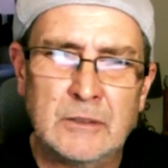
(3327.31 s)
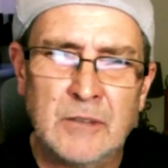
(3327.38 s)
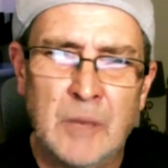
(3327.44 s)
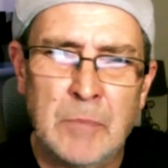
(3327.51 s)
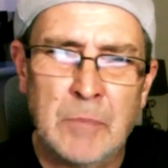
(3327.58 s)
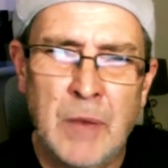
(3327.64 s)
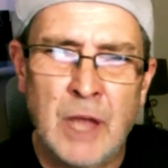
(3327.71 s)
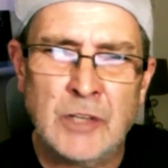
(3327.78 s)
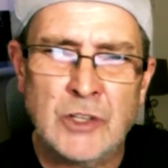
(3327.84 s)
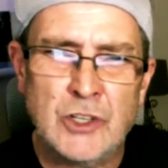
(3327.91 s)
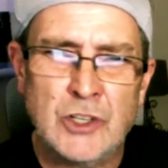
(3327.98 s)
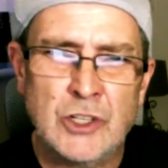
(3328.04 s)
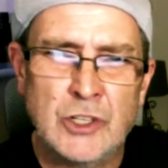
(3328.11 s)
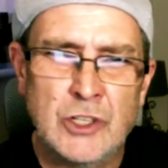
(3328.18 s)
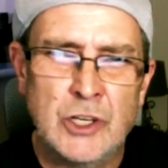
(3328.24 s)
a
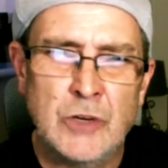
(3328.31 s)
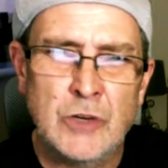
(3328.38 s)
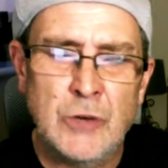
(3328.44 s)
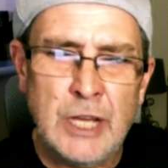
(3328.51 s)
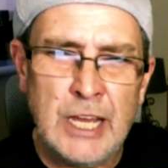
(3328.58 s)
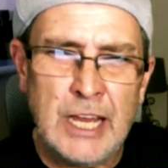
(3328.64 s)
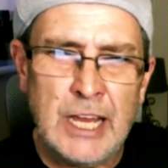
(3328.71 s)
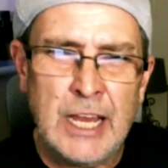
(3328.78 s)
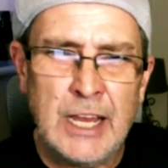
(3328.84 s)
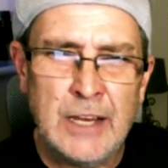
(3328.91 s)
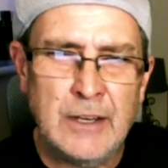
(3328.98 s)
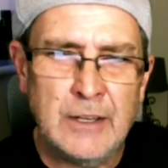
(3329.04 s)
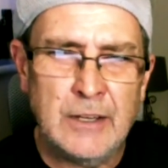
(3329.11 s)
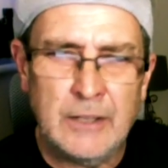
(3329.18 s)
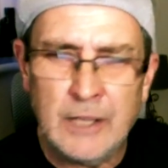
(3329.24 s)
Punch and Judy
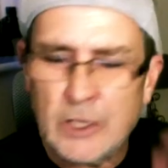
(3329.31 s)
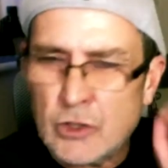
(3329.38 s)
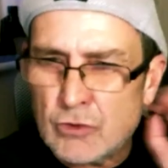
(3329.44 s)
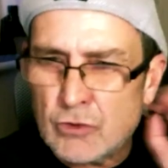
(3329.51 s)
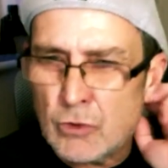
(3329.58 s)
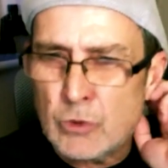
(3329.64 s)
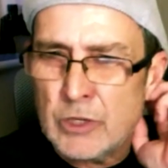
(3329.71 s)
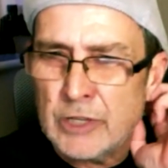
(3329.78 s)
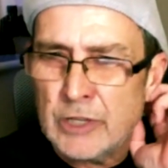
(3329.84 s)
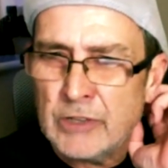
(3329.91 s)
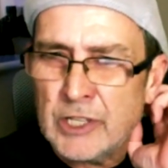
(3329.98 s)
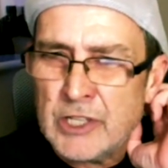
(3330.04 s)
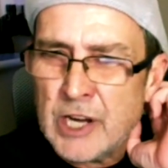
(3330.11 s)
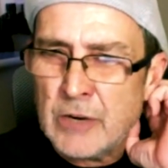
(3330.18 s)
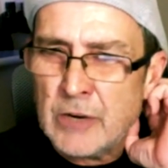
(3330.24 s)
in The
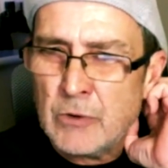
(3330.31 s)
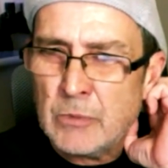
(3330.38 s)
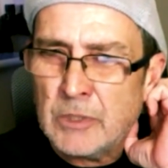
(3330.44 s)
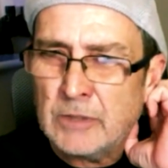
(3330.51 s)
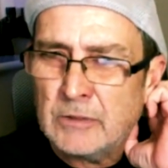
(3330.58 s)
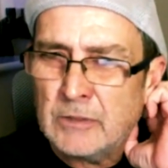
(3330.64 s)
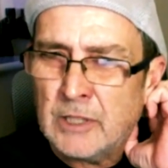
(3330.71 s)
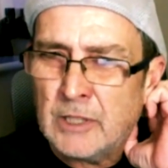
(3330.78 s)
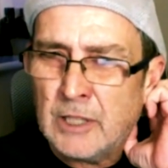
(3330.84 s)
Extraordinary Gentleman.